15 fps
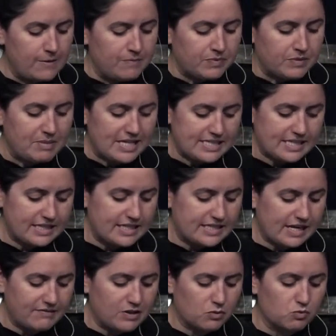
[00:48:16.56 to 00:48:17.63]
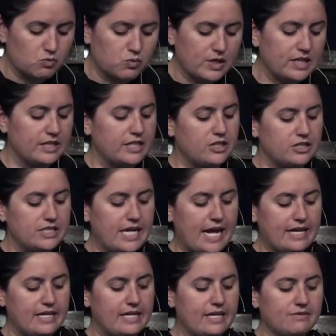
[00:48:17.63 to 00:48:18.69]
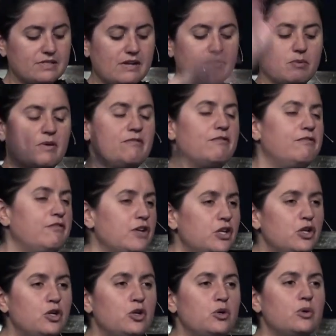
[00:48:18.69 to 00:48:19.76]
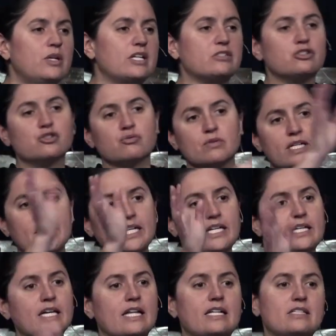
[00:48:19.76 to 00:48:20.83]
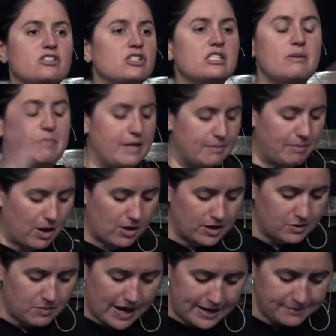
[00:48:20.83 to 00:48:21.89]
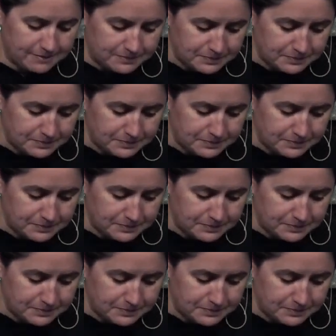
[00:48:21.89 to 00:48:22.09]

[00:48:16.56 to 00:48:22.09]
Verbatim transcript: Basically, he's having a really good day. He gives everyone food and drink, and it's just a big party, right?